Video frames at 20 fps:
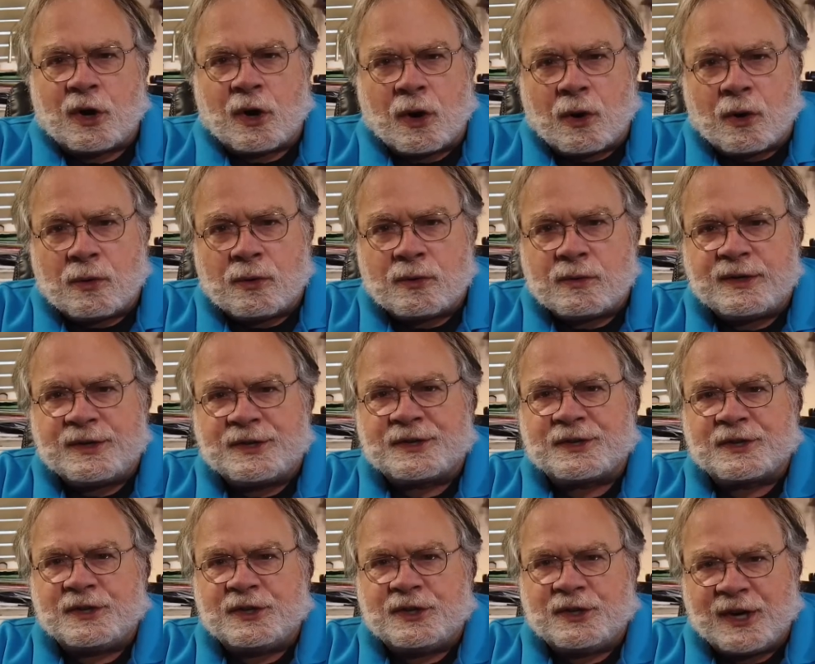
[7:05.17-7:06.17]

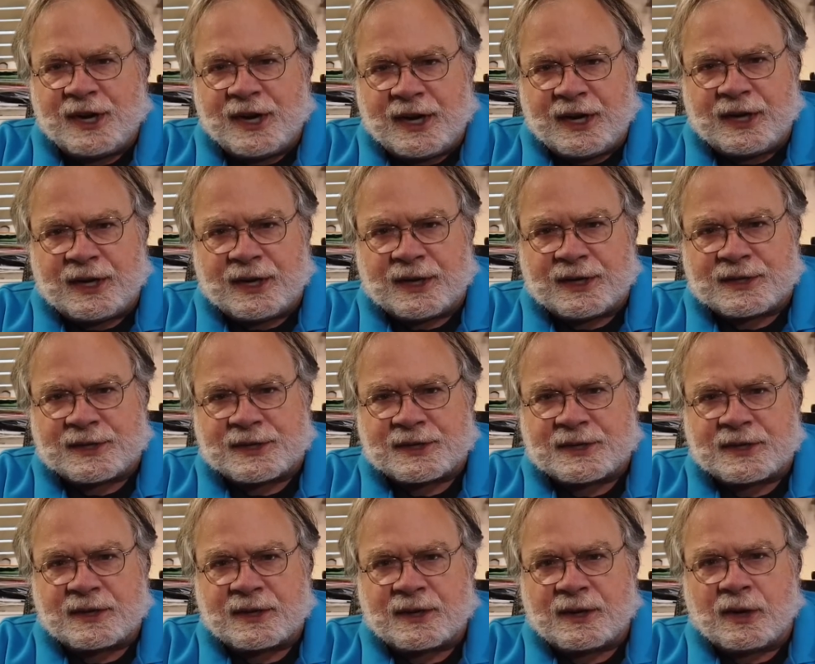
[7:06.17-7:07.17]
code's
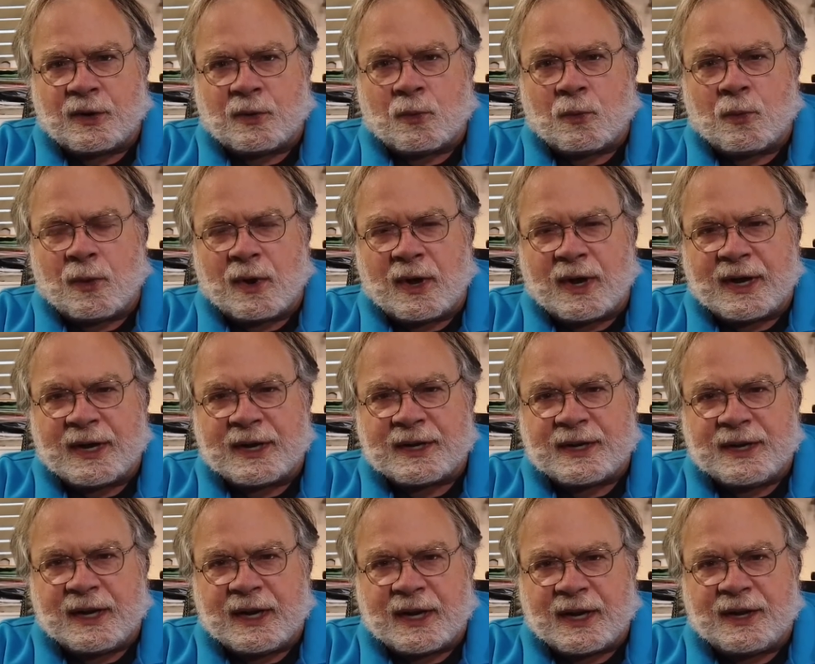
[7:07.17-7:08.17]
genius, what
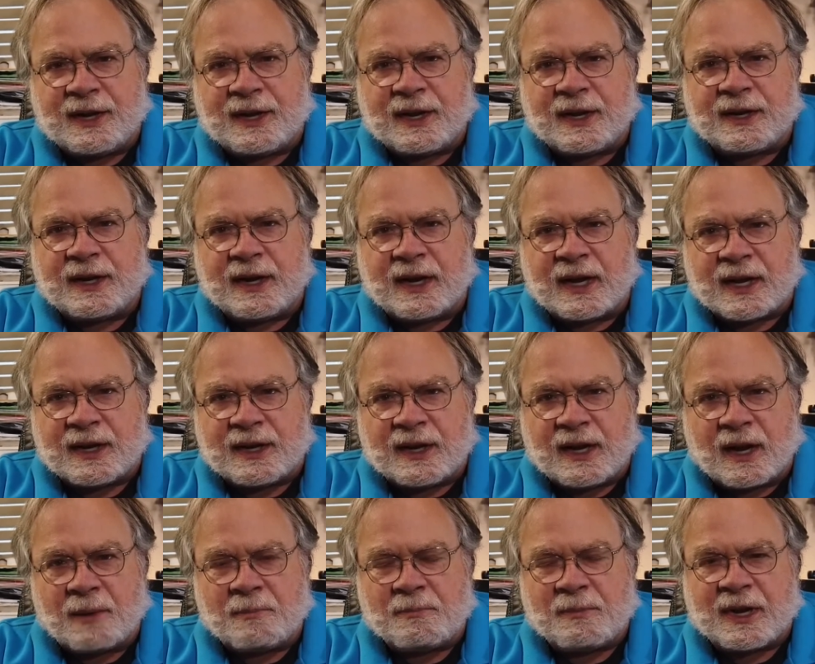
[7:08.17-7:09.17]
it did that had
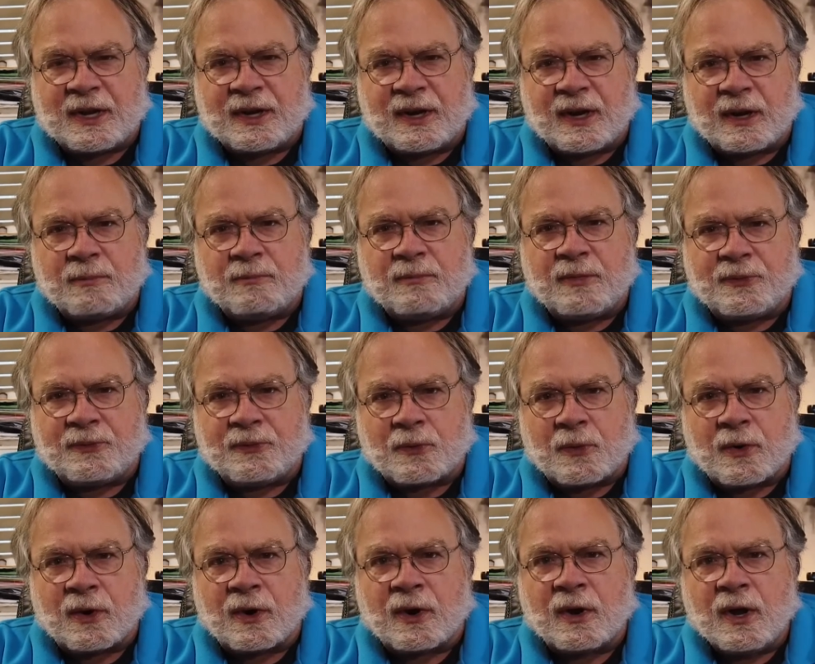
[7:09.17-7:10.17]
not been done
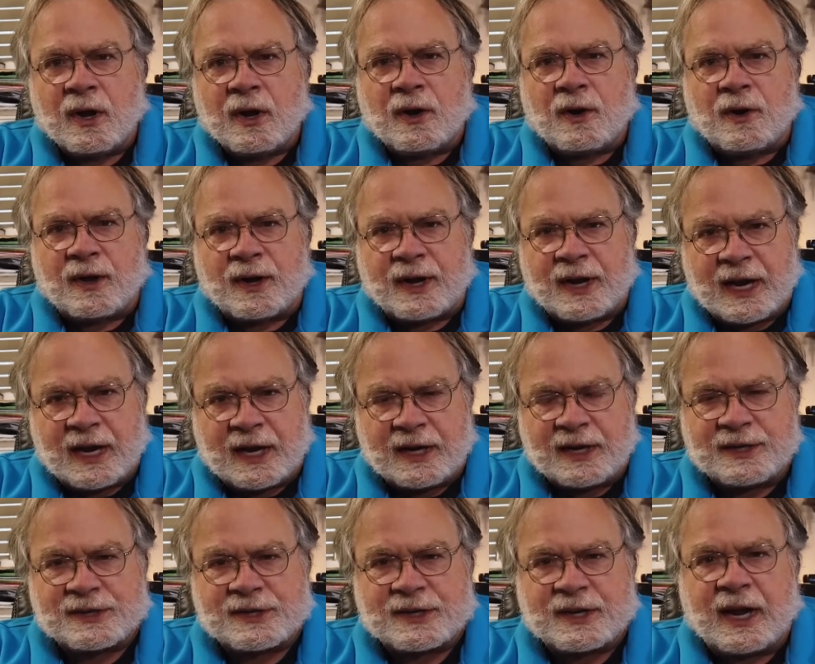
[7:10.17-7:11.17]
before on
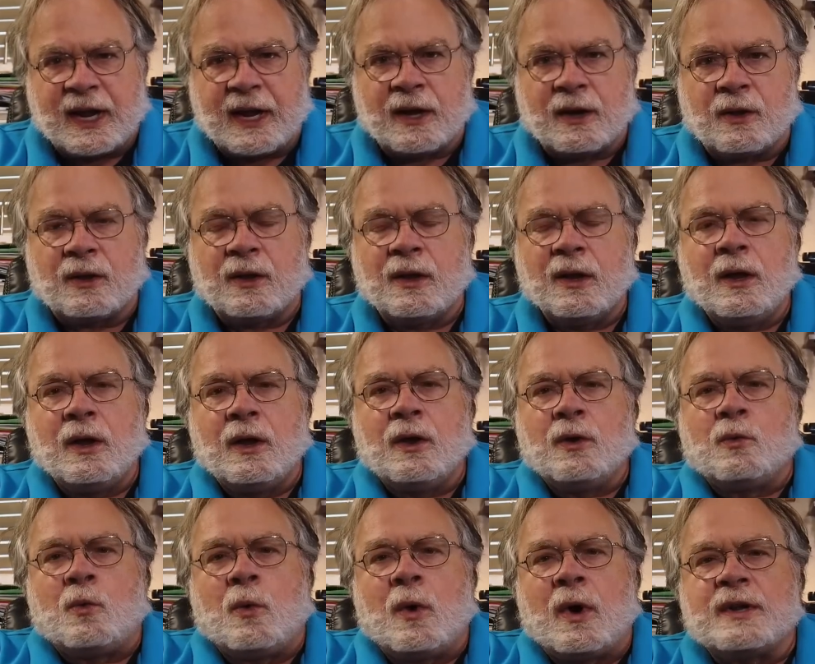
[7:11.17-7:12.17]
any scale,
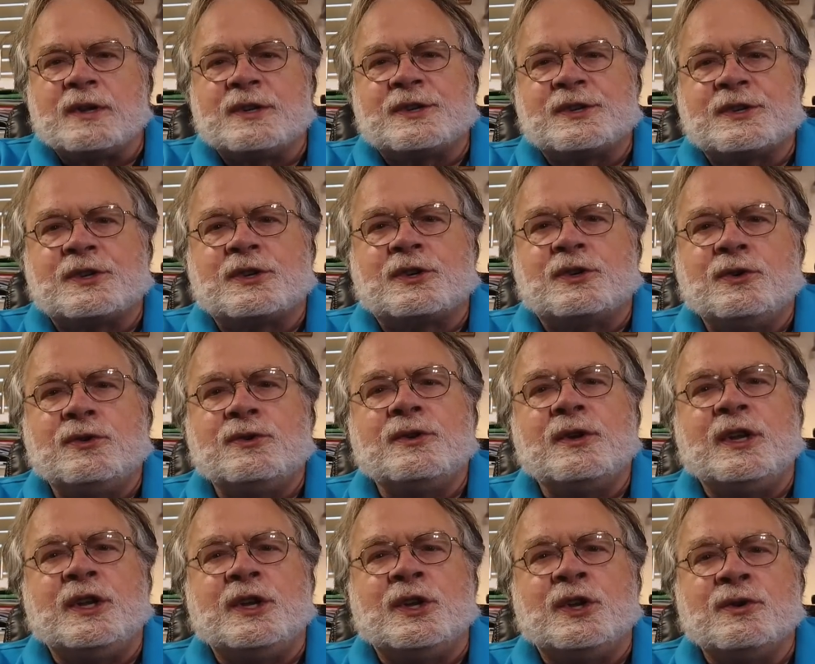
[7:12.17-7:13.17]
was
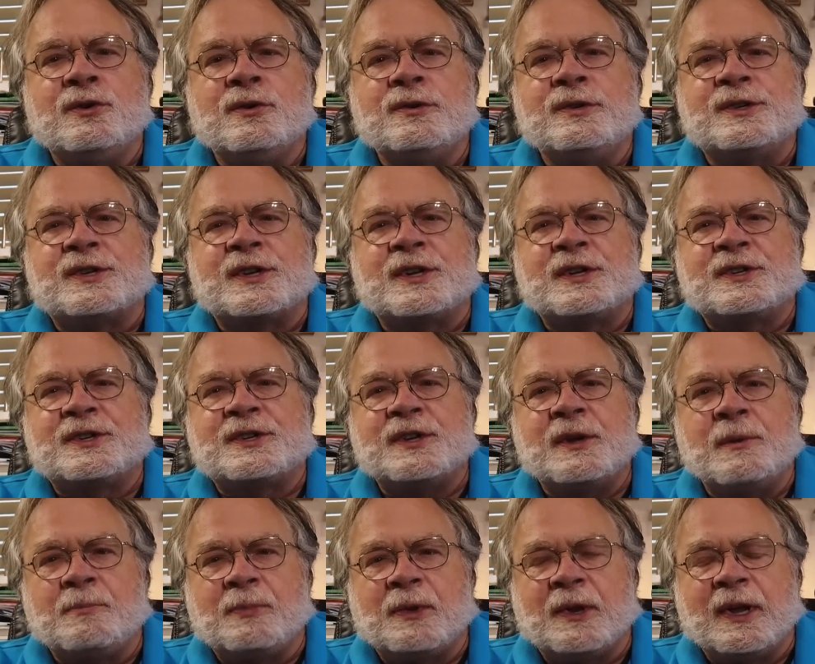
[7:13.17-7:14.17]
to use
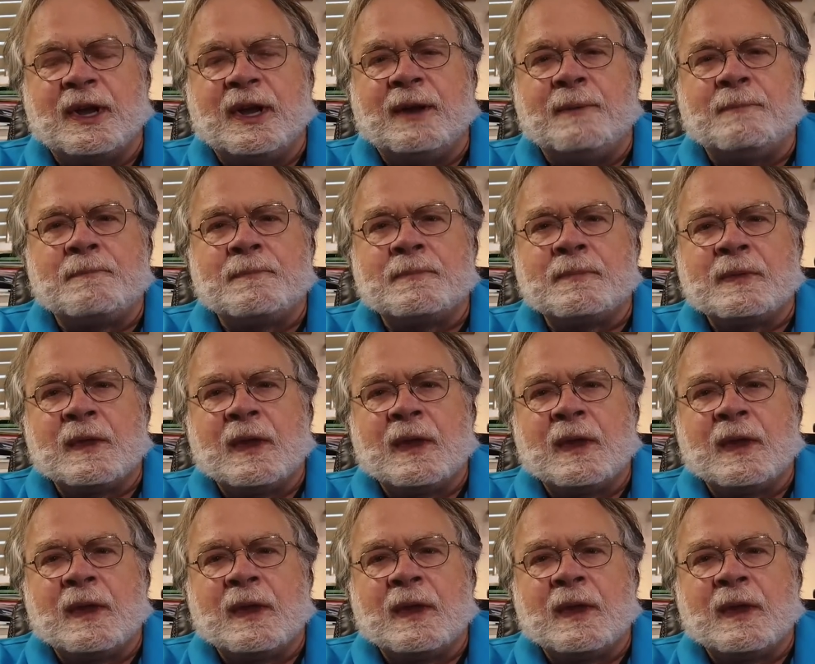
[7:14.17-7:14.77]
simply